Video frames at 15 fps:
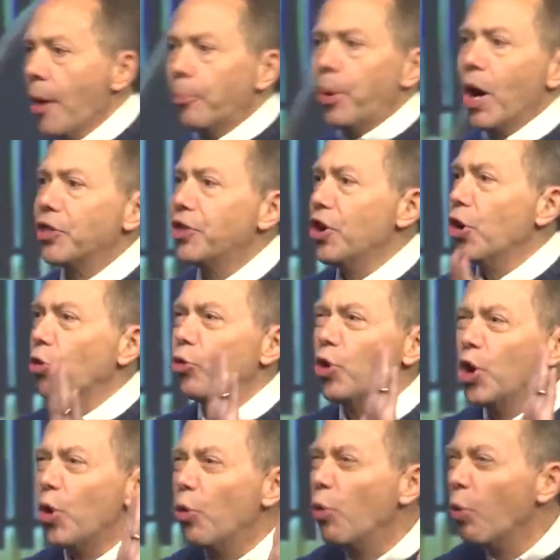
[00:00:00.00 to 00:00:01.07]
but the
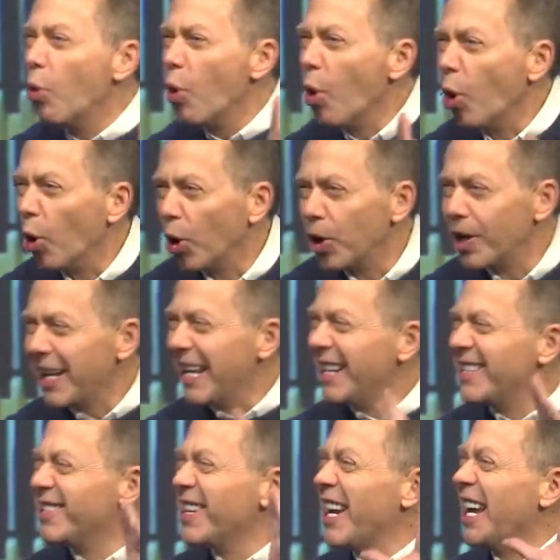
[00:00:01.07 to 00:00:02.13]
reward
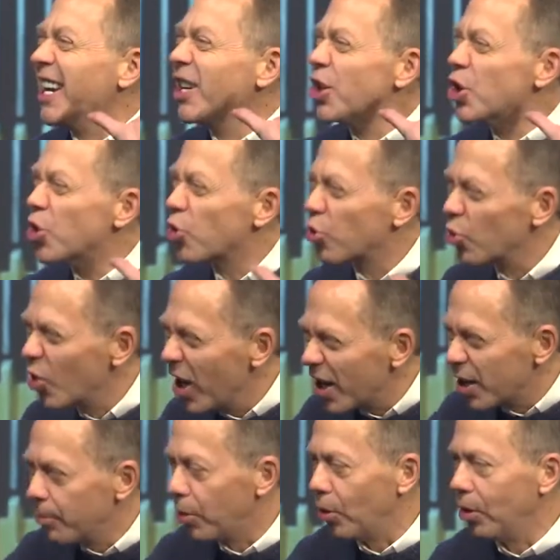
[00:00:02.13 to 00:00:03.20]
is
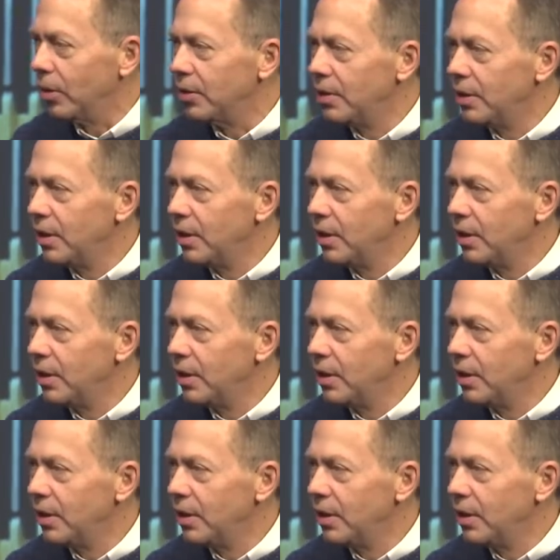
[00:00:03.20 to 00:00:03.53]
incredible.